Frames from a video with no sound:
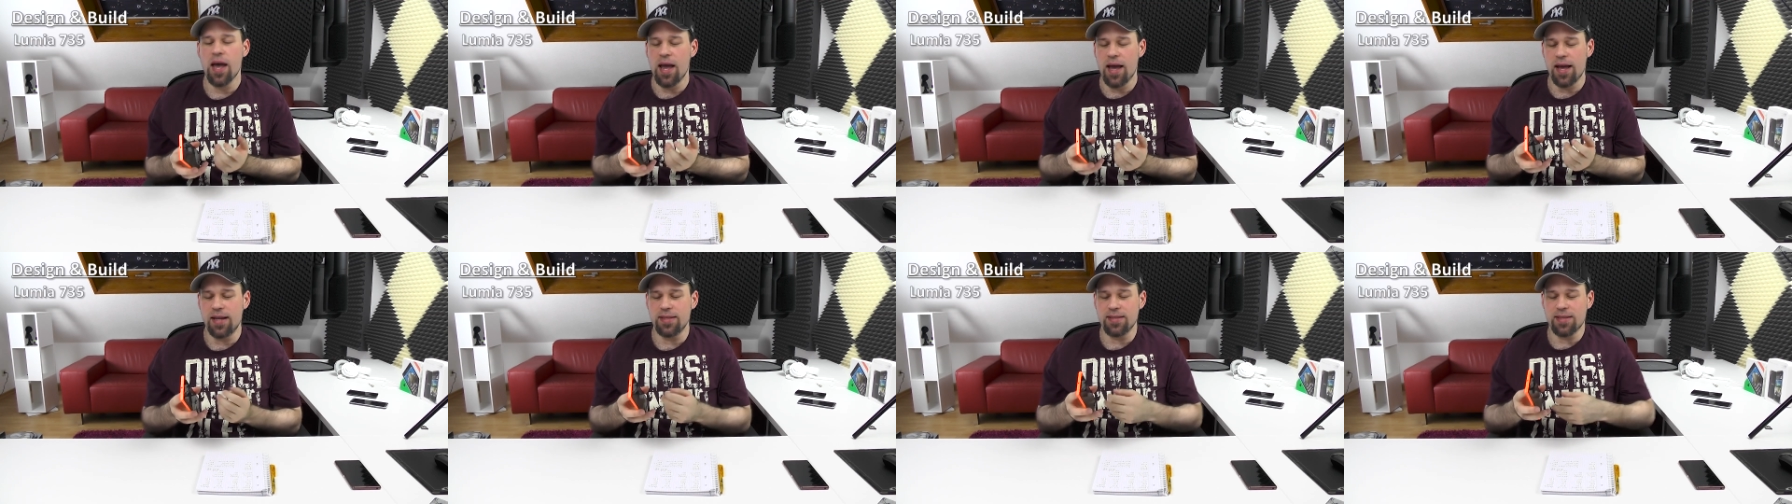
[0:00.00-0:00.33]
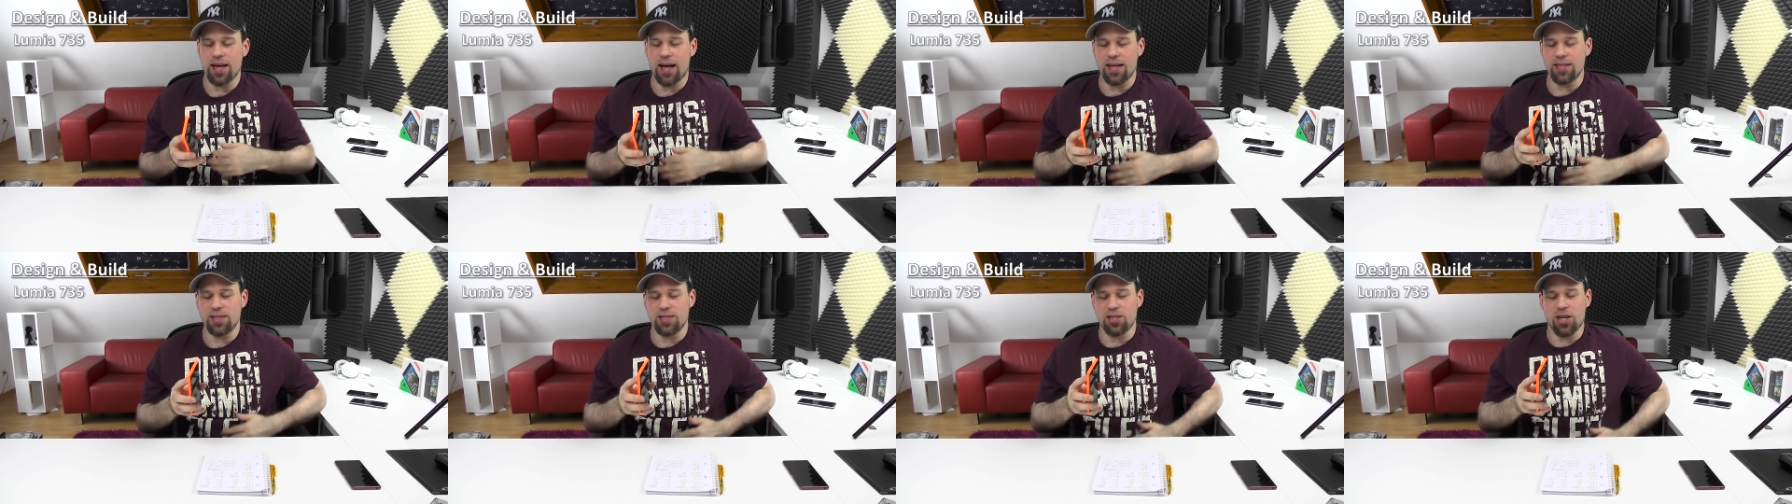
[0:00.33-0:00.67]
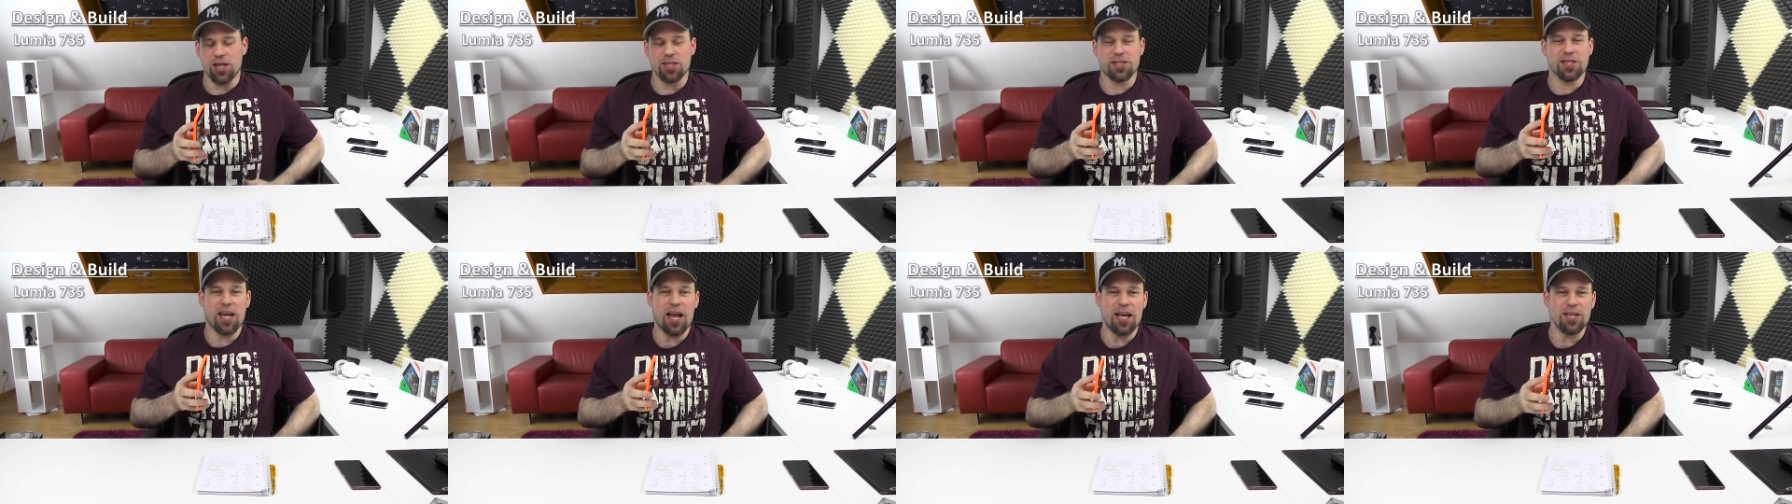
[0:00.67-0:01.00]
and I
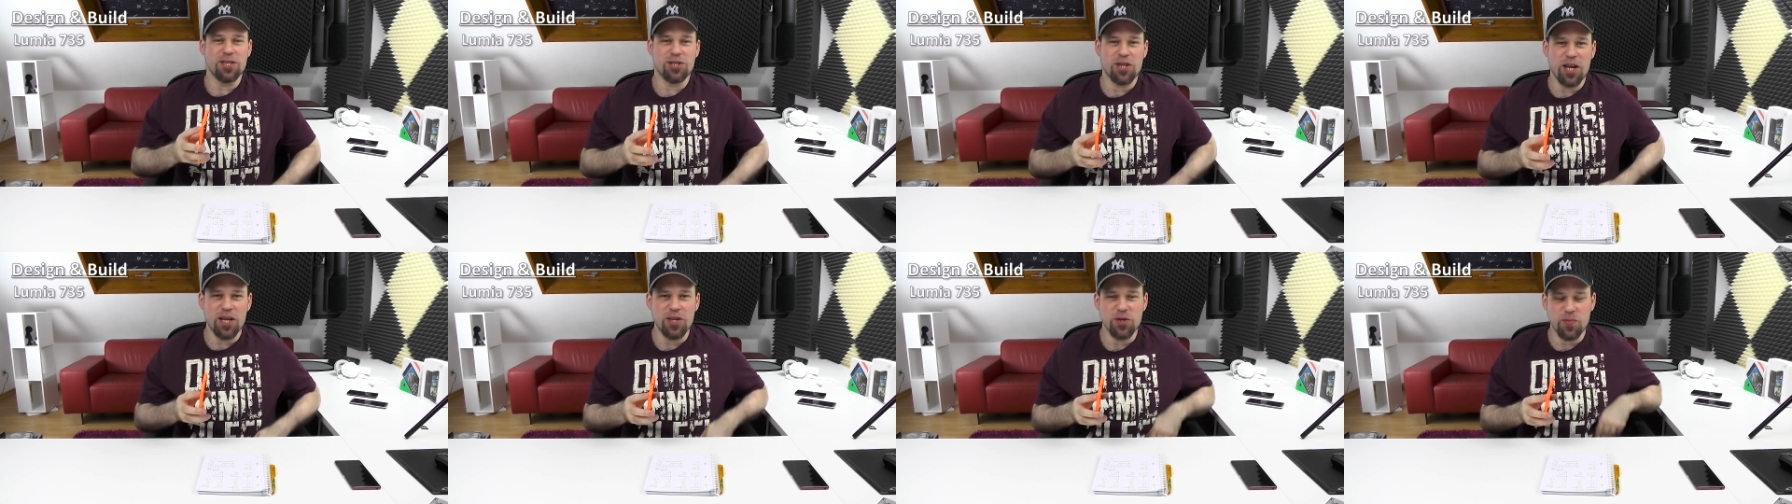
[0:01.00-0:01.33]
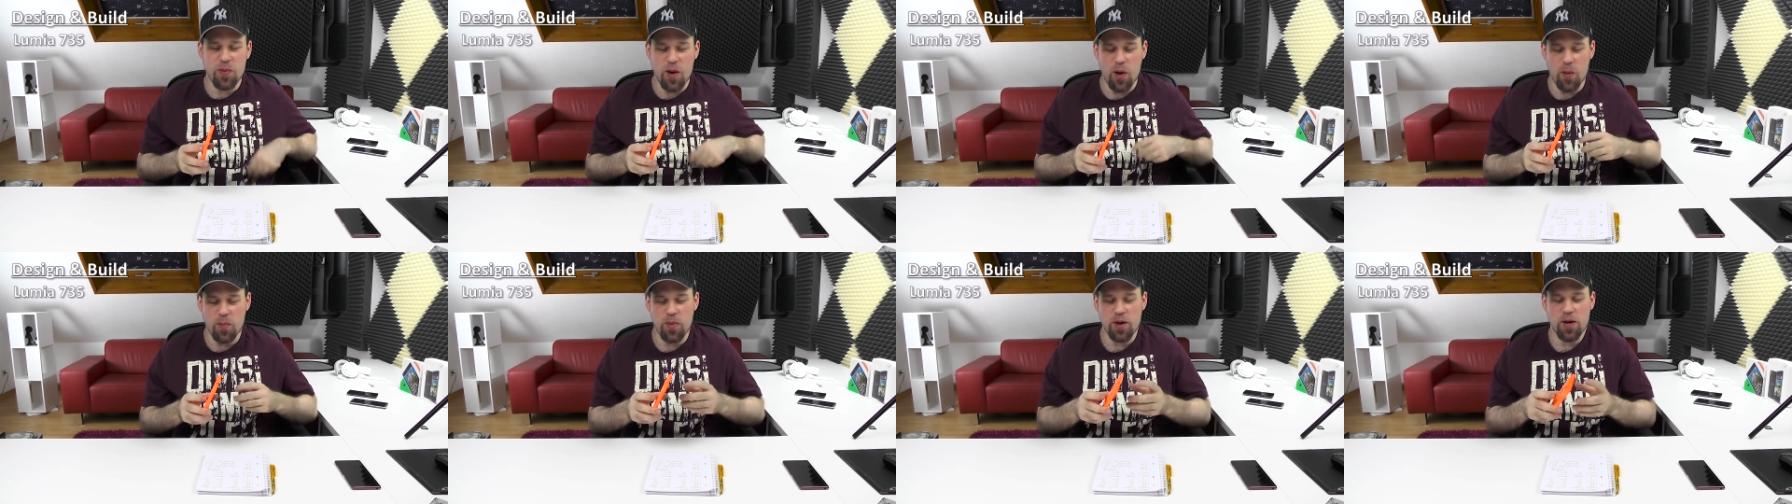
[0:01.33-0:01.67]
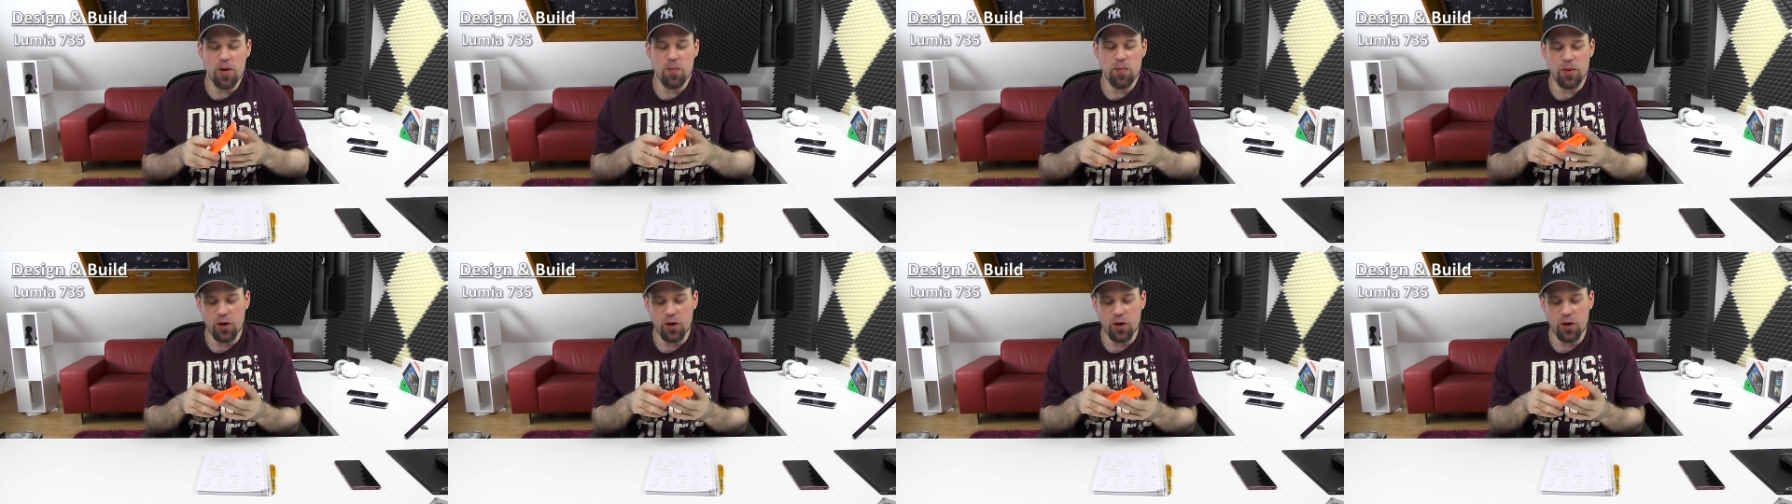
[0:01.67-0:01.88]
just can't change my opinion,